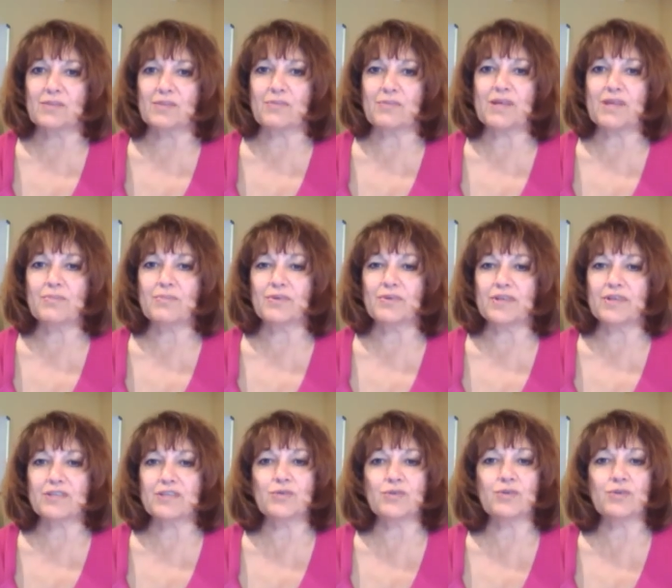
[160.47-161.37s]
the people that
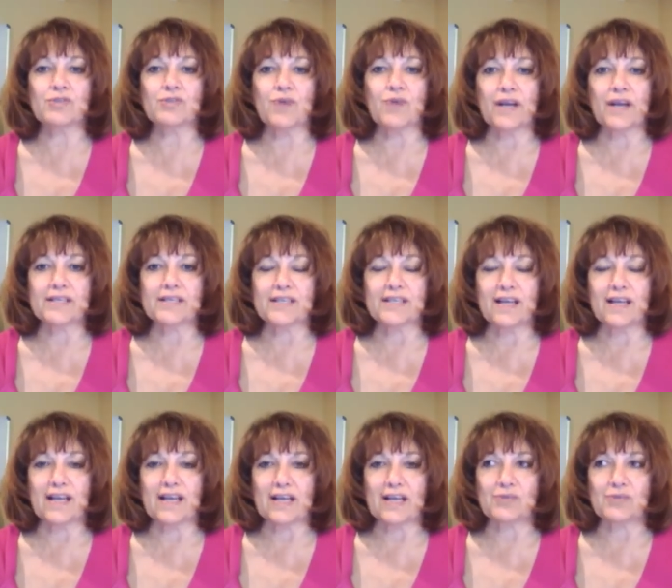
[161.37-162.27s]
you are trying to
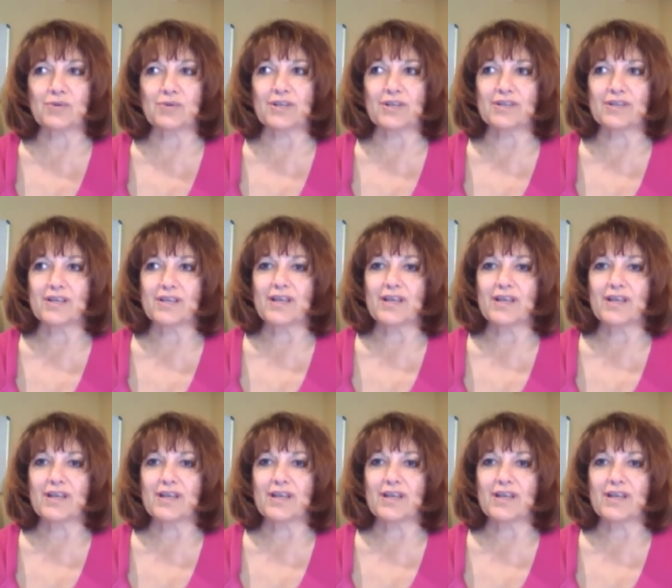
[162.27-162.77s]
connect with.